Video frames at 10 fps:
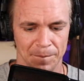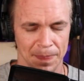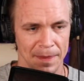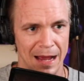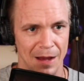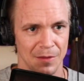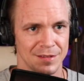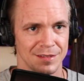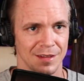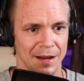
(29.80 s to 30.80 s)
how
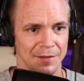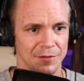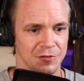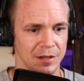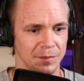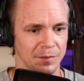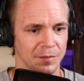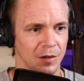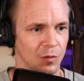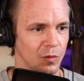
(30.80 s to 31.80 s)
this live stream
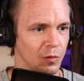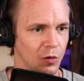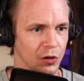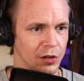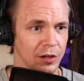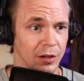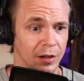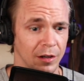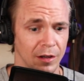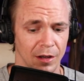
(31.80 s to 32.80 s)
would work.
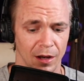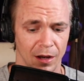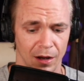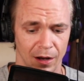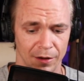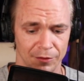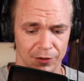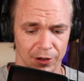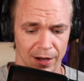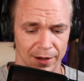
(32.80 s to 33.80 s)
I've
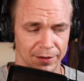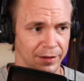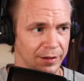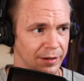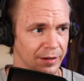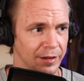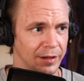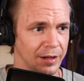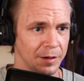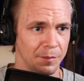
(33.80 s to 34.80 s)
got
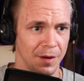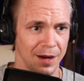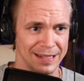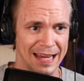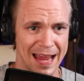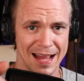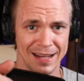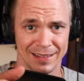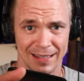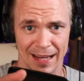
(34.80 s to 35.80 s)
my
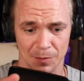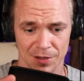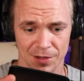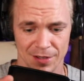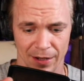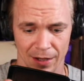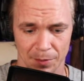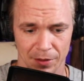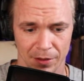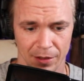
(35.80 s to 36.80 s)
Canon camera set up,
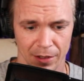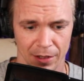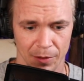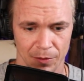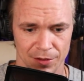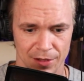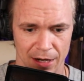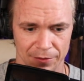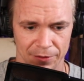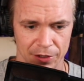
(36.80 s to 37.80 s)
which is
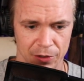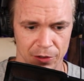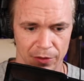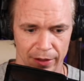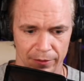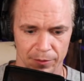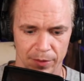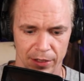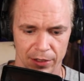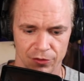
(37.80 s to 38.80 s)
kind of a new thing for
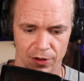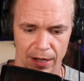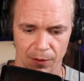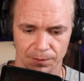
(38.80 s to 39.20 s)
me to try out,